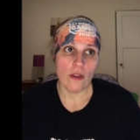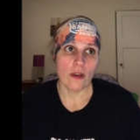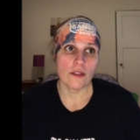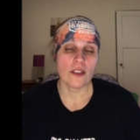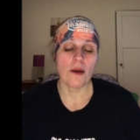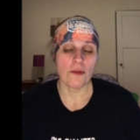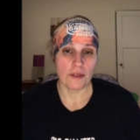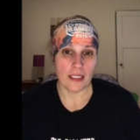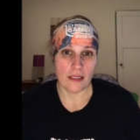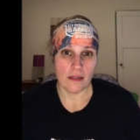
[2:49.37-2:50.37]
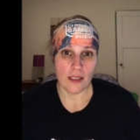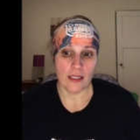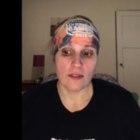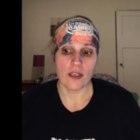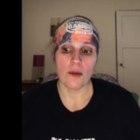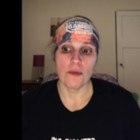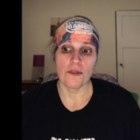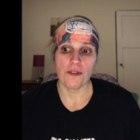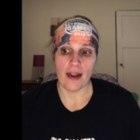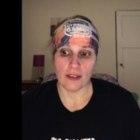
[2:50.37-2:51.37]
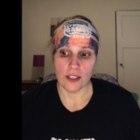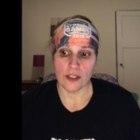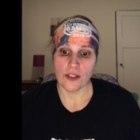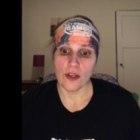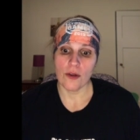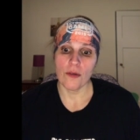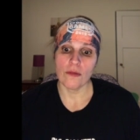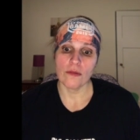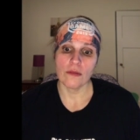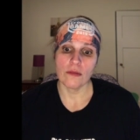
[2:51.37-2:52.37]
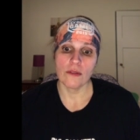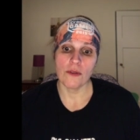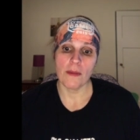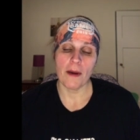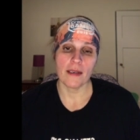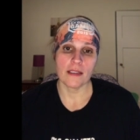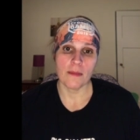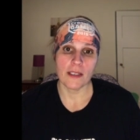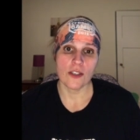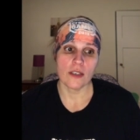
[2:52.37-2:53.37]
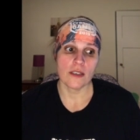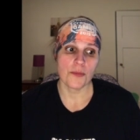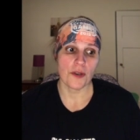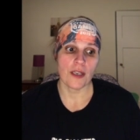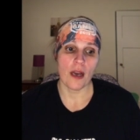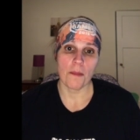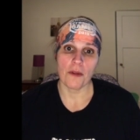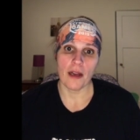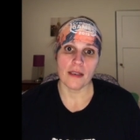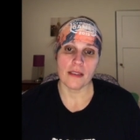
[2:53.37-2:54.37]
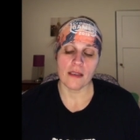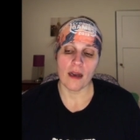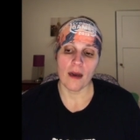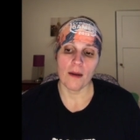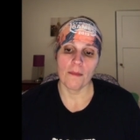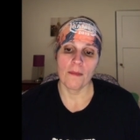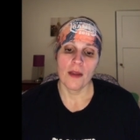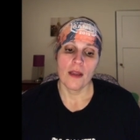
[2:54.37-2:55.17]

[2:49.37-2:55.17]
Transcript: there's a couple of reasons. Like there's a couple of factors. So Lewy body dementia is pretty complex. Um,